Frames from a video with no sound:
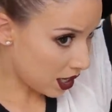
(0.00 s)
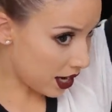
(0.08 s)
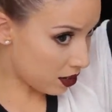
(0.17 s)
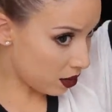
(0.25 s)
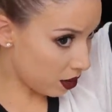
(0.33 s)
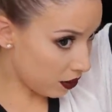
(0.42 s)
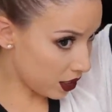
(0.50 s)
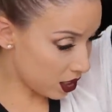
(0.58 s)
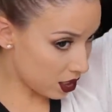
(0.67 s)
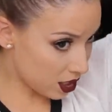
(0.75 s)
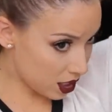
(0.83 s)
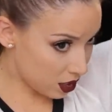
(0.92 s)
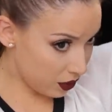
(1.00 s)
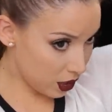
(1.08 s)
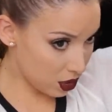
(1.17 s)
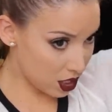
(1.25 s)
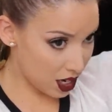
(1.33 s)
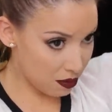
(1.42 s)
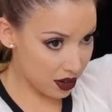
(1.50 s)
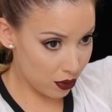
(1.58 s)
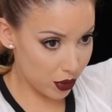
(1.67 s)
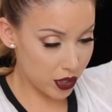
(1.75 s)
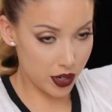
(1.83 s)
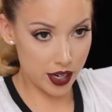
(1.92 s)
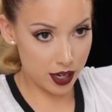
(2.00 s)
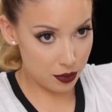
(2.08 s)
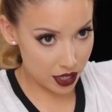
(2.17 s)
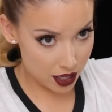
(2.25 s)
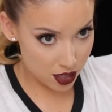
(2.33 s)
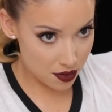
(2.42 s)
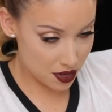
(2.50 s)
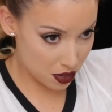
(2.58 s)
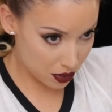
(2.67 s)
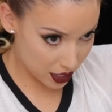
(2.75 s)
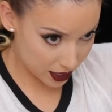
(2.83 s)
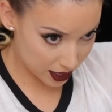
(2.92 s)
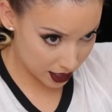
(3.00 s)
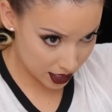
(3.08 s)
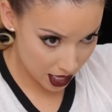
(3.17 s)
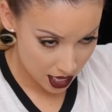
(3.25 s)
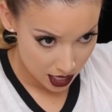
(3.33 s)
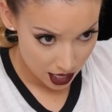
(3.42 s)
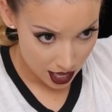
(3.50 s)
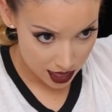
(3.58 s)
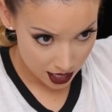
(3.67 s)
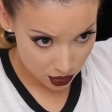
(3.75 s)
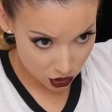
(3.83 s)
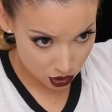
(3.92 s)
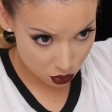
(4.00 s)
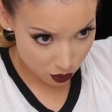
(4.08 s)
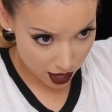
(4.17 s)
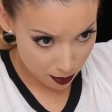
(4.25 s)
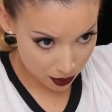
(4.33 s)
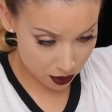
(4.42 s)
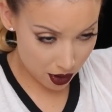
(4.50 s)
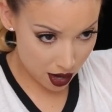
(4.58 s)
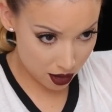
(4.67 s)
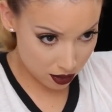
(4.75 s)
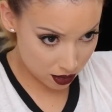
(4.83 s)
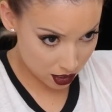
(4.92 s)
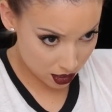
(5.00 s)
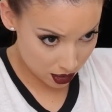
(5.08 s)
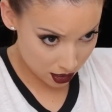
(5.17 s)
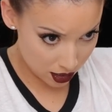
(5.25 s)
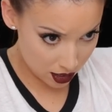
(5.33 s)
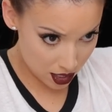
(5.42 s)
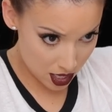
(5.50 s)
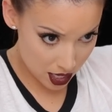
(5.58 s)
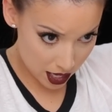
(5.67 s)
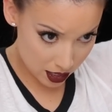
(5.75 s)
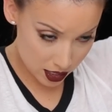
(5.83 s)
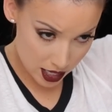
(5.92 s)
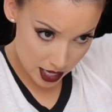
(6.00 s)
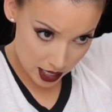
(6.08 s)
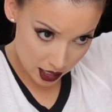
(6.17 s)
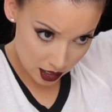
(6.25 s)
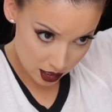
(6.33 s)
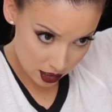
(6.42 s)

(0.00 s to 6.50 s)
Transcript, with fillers: I don't know if this is, this feels like my real hair. I'm like, I don't even know what it is. And then just wrap it around the hair tie.